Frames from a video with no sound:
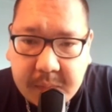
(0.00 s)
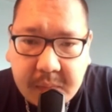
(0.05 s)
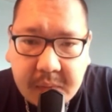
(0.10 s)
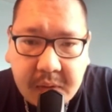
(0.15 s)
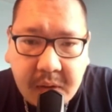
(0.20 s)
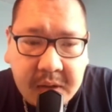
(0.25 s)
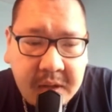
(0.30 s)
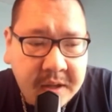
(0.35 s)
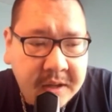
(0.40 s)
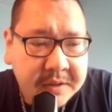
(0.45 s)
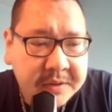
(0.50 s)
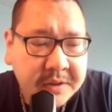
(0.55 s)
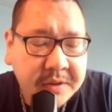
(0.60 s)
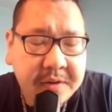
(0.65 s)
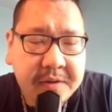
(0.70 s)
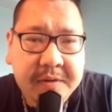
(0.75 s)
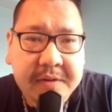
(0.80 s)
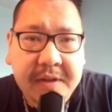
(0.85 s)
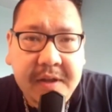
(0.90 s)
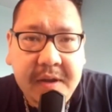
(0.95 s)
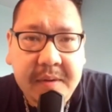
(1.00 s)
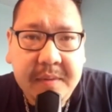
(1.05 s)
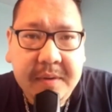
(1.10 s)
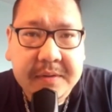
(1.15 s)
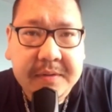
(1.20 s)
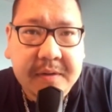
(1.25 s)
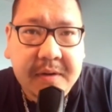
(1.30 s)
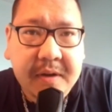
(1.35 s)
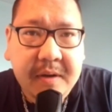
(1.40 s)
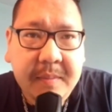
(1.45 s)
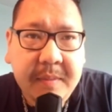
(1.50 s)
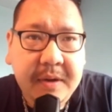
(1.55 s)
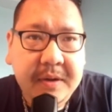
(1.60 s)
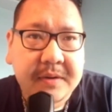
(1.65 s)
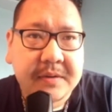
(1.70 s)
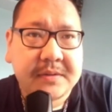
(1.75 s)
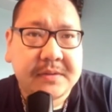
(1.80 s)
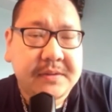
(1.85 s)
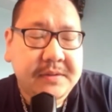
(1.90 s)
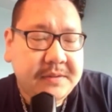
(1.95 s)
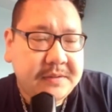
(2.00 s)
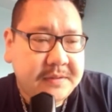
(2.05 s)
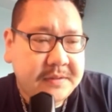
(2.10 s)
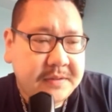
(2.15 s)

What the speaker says: And the other thing I want to talk about is